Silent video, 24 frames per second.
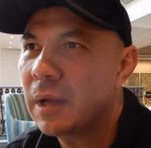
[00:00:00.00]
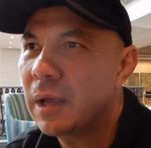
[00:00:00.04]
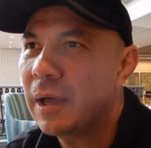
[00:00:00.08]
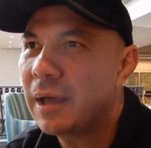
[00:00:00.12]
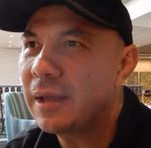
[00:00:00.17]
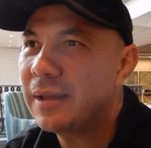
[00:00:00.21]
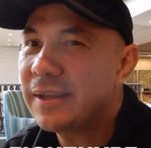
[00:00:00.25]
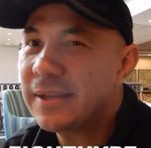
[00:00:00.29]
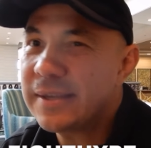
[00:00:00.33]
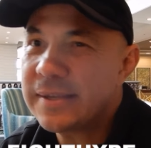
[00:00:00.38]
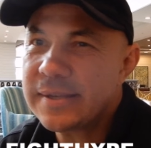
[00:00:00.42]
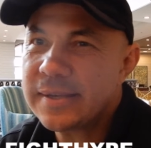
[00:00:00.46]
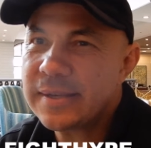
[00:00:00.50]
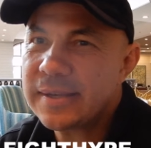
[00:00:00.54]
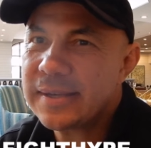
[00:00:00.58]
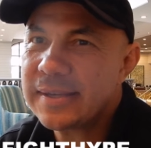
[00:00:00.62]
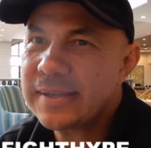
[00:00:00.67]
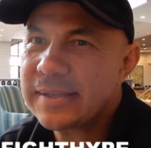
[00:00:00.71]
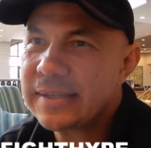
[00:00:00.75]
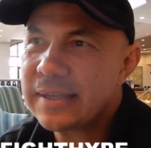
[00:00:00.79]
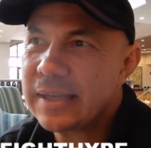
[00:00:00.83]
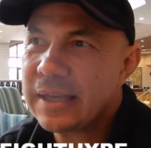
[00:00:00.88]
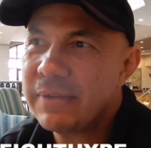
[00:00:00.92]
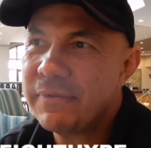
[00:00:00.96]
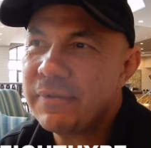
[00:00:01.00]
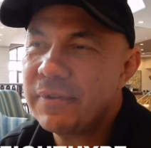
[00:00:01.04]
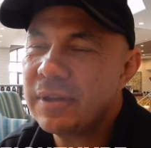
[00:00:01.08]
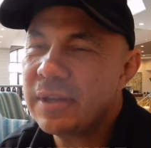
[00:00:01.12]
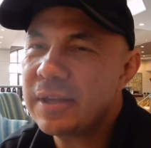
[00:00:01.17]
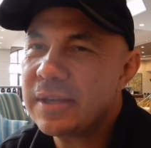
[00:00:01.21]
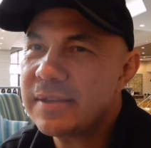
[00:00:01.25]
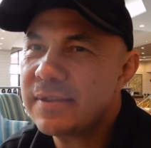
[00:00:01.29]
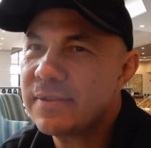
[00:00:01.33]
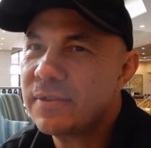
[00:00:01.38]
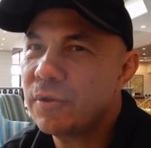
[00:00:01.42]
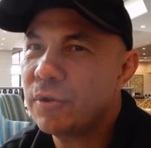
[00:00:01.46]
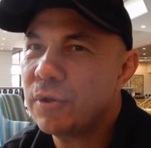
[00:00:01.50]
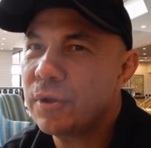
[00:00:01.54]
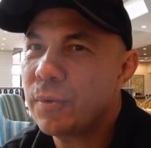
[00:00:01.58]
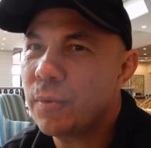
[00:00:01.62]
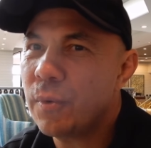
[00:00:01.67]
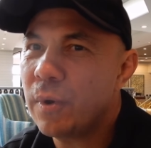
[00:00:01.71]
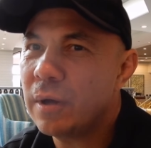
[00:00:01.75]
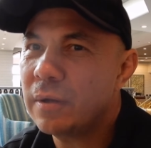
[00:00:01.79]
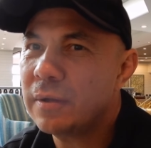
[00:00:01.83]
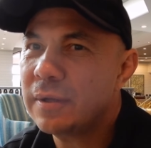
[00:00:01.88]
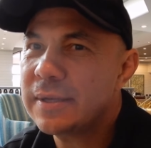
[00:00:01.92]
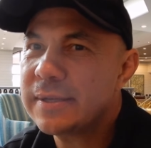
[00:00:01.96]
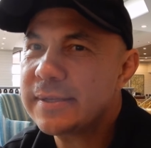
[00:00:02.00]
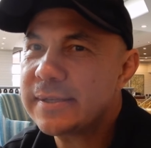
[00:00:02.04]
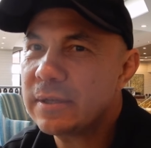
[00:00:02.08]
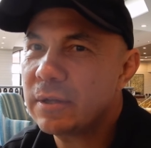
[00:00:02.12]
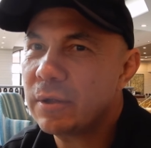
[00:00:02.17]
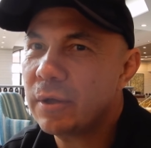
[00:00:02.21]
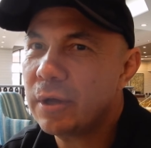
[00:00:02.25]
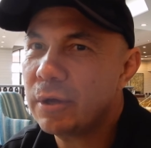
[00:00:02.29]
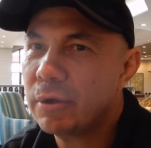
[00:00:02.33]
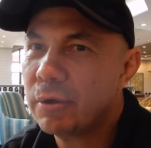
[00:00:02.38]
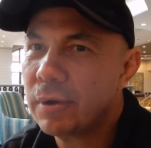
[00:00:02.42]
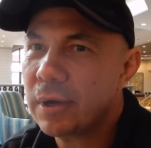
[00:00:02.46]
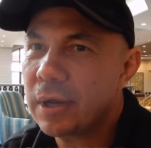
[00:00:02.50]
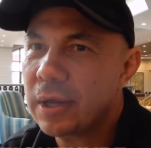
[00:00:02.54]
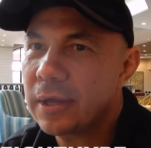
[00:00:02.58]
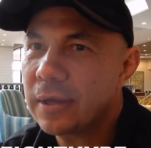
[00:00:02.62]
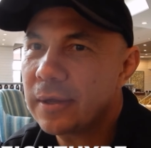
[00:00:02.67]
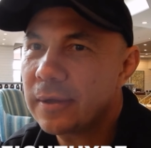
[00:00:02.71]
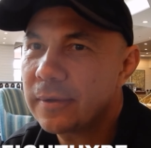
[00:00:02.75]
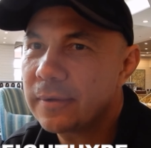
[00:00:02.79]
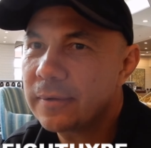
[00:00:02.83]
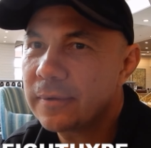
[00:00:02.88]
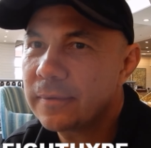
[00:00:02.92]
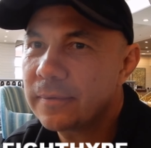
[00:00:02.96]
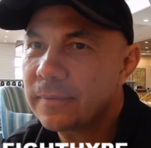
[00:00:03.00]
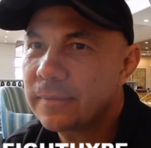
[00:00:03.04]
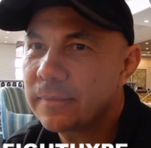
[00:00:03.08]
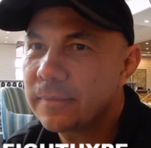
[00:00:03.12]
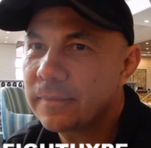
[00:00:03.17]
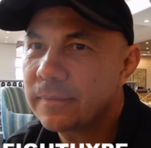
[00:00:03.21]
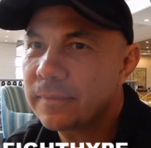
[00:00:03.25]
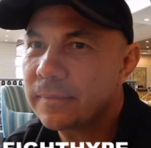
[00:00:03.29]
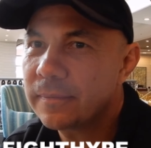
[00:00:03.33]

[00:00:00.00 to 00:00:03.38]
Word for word: and he's, he's, even he's 31, he's still hungry. Yeah.